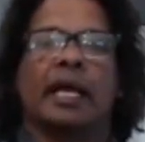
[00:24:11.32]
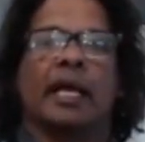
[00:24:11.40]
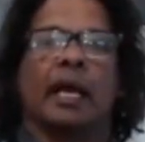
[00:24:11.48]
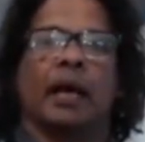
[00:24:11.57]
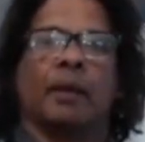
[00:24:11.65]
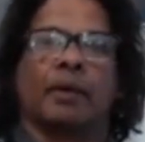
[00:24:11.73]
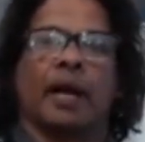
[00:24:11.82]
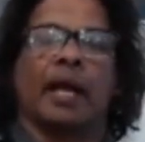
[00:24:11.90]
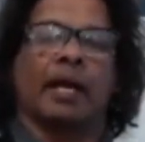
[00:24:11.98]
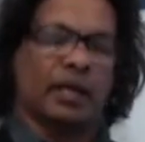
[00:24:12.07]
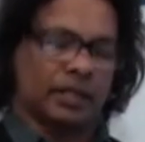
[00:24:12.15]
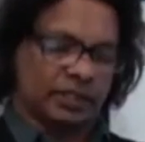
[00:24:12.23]
uh,
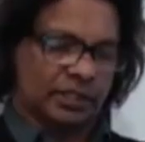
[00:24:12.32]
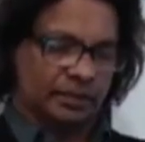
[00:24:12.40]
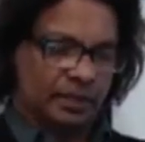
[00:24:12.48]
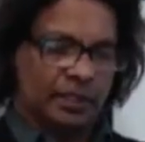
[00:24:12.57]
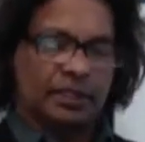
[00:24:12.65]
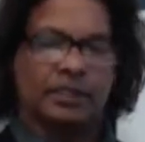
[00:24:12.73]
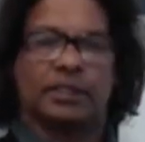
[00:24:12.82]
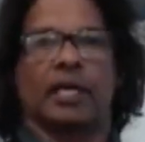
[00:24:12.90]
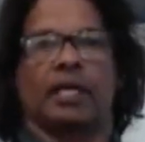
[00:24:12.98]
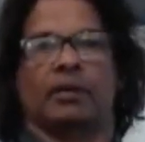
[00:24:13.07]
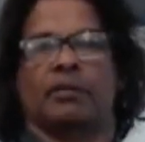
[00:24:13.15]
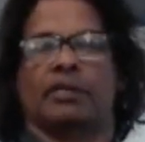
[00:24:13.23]
prior customers uh,
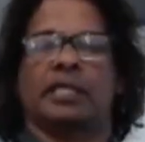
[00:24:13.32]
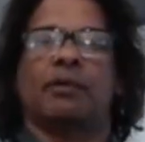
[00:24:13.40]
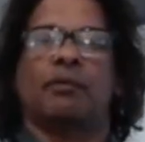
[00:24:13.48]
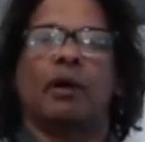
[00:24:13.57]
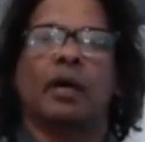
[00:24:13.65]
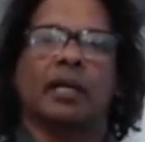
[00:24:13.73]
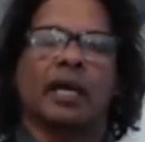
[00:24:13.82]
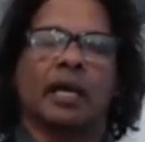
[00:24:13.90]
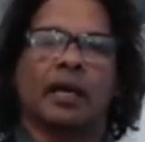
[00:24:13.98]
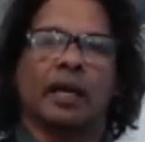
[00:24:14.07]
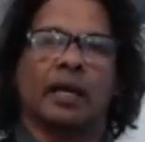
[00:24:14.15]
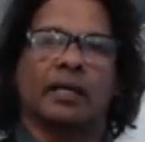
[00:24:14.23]
you would see what
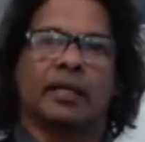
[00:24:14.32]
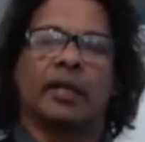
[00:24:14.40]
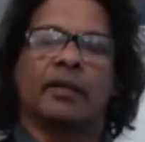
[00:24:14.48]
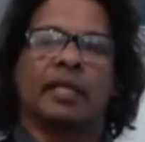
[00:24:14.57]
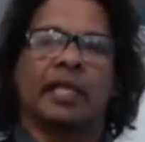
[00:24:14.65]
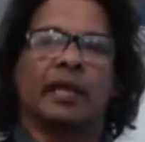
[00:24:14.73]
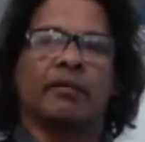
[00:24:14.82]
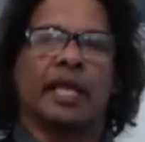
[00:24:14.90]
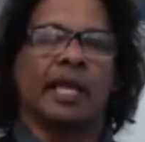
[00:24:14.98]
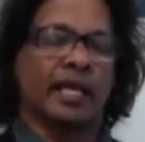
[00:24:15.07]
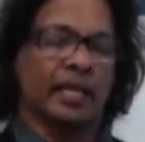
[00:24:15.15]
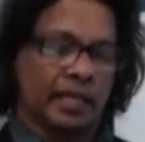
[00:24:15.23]
uh, degree they have
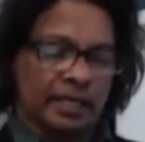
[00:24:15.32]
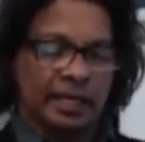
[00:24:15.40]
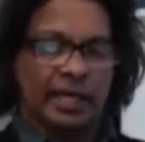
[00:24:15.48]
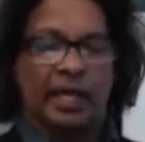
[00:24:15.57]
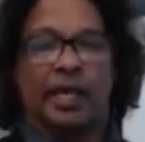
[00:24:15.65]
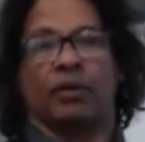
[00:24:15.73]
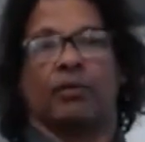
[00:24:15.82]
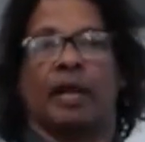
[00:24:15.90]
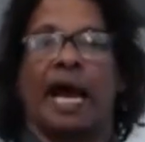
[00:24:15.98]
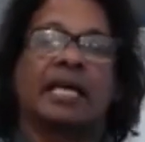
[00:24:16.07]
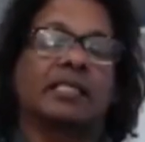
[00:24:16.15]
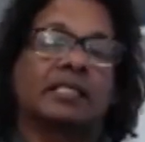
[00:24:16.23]
taken you would
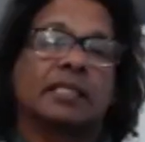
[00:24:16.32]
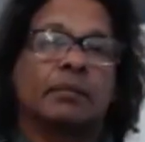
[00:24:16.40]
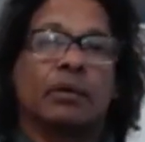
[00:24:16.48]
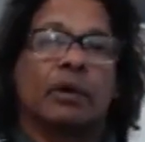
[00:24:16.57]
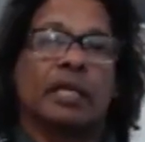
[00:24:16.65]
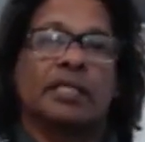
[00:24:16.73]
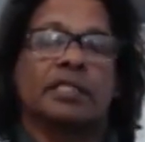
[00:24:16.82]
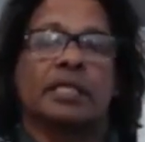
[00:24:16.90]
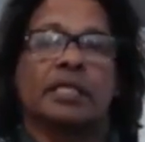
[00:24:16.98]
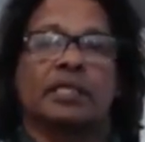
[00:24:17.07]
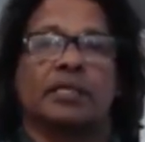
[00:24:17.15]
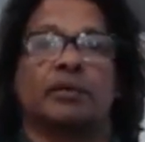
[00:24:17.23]
ask them
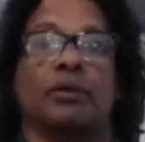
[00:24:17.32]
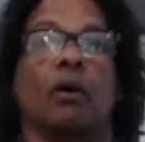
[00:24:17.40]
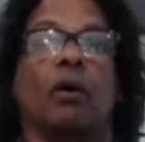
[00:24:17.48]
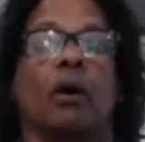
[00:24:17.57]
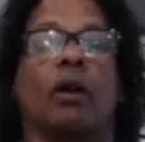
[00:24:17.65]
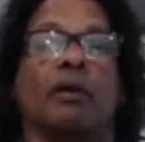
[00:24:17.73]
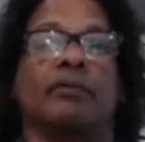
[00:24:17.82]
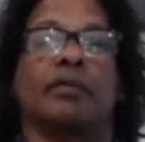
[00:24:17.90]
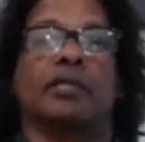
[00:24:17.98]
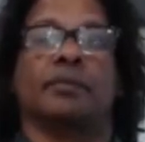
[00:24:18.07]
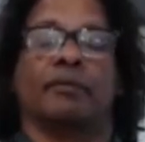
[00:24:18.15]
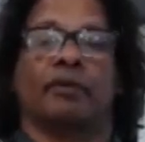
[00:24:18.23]
questions you do all of
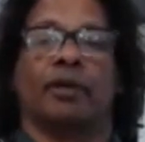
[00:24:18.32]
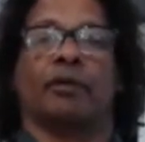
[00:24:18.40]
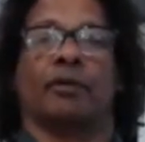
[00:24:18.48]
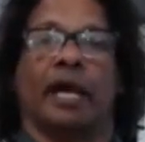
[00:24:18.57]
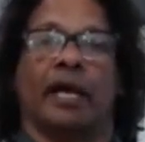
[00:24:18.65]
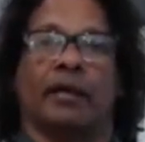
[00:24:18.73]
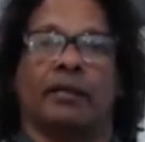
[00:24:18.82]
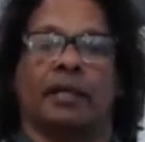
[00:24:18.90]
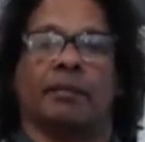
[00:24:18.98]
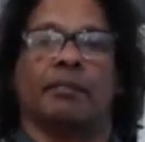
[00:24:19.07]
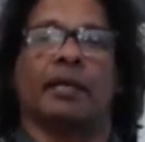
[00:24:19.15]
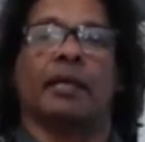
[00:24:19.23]
this before you would hire
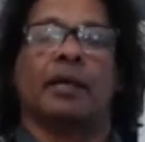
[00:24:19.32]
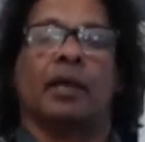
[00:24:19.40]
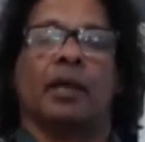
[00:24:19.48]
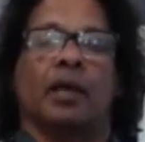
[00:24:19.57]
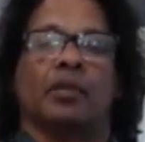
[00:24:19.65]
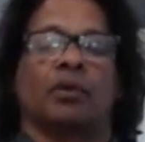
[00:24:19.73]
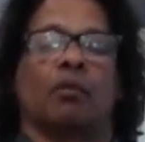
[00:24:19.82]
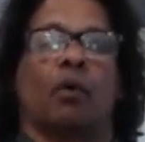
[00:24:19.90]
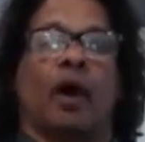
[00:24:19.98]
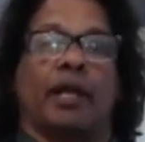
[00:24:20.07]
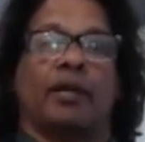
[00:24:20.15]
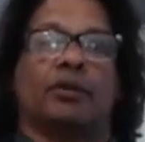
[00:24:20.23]
them so
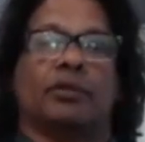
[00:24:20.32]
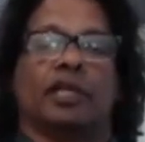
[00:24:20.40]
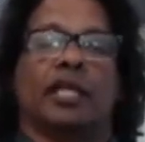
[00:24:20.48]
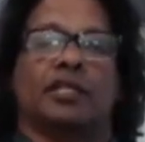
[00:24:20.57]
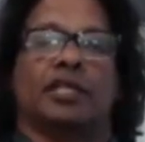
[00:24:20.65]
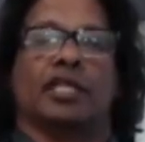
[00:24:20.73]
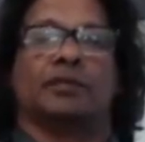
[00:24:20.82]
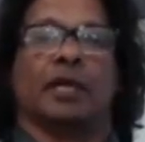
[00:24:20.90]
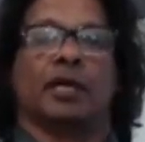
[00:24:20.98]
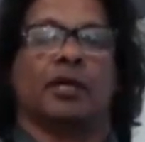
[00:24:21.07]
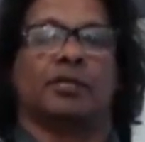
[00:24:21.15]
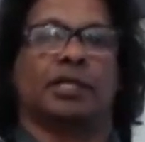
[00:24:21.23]
why do you think just
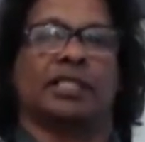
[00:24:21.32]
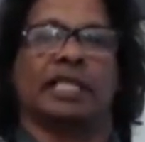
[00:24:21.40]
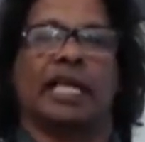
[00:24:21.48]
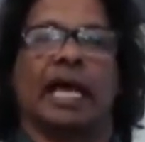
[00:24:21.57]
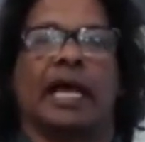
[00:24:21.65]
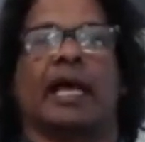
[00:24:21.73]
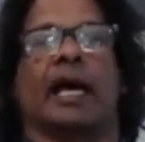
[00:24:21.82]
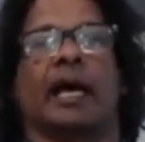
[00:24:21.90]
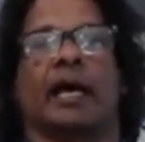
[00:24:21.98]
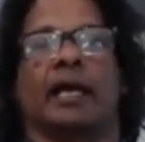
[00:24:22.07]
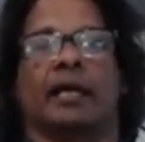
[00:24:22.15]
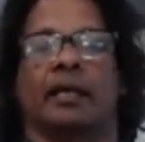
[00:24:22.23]
because you say
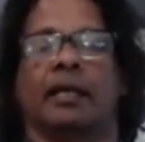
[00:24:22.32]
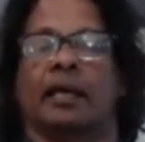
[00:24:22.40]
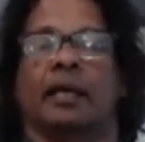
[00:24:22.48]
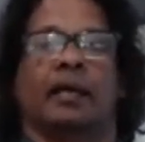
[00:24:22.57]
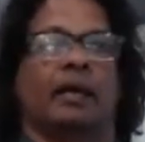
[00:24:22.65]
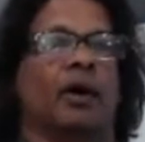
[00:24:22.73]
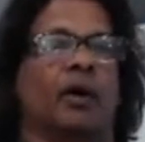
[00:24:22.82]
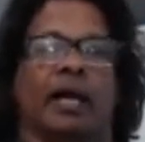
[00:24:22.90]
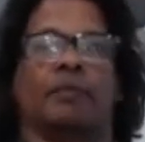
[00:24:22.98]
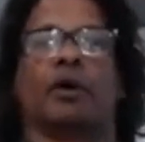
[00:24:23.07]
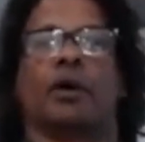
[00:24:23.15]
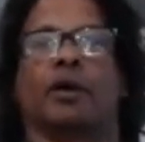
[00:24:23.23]
I oh
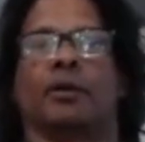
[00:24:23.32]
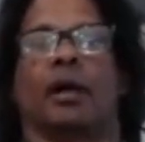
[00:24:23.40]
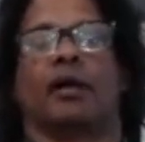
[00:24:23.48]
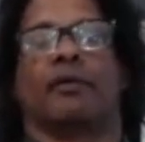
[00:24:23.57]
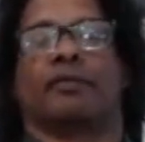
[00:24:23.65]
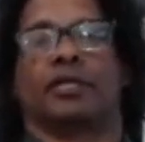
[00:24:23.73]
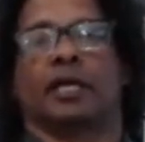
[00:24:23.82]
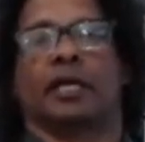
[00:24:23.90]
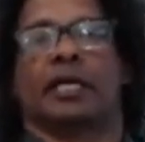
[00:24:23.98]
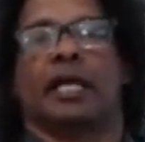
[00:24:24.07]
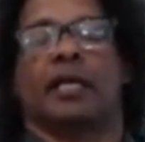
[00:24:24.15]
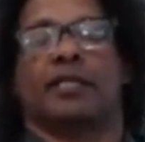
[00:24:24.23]
I'm going to do artificial
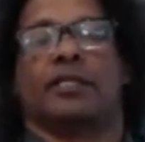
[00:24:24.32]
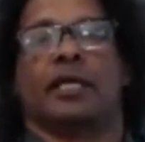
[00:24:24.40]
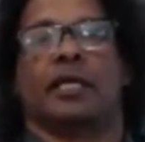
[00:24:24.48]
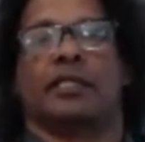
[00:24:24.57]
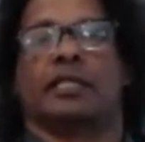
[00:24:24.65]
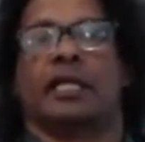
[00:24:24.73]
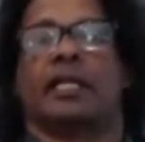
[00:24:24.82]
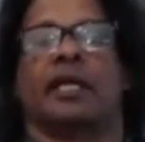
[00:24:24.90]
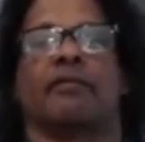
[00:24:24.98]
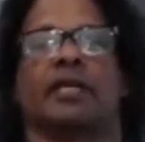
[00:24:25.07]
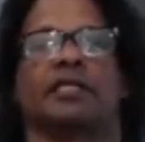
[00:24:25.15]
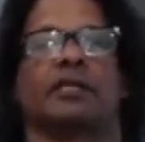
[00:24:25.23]
intelligence that the
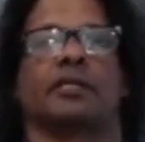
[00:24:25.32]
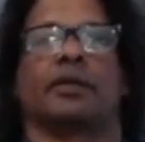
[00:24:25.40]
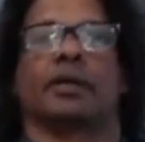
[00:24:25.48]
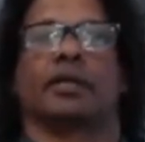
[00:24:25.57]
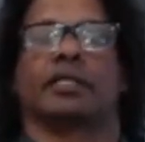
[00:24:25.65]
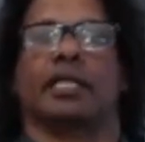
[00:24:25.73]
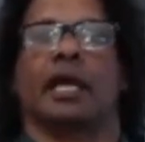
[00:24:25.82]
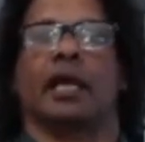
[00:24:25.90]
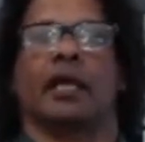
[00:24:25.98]
investor is going to say